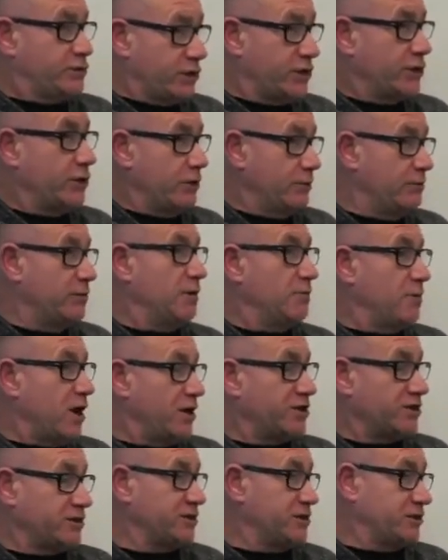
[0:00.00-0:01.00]
term, a
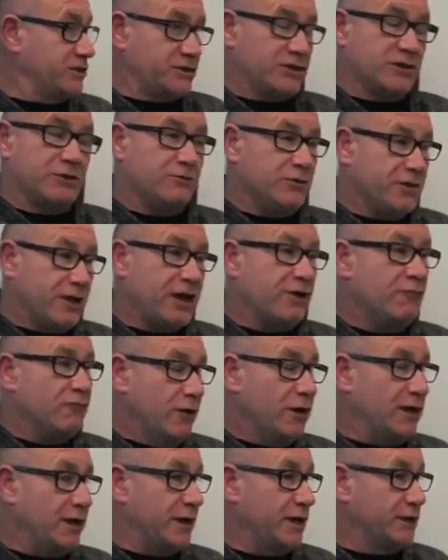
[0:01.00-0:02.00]
marketing term, without
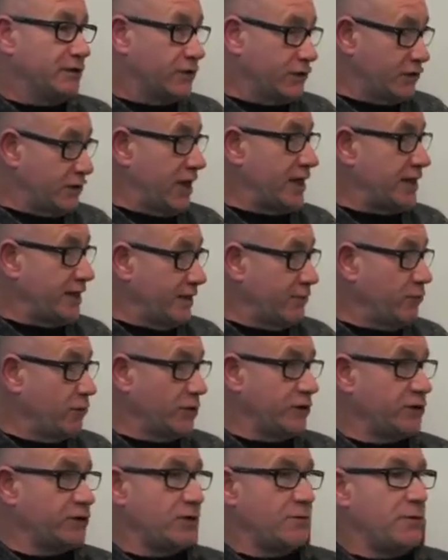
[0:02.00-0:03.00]
really understanding
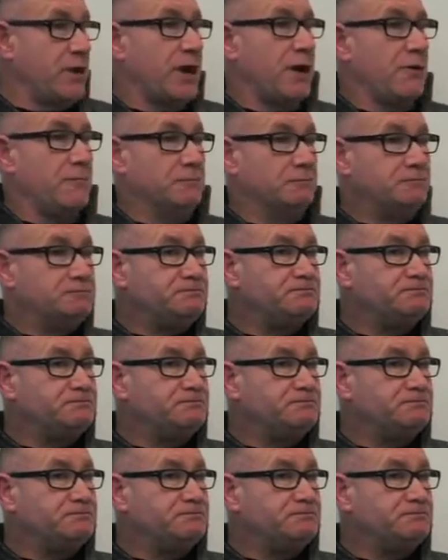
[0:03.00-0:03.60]
what it's about.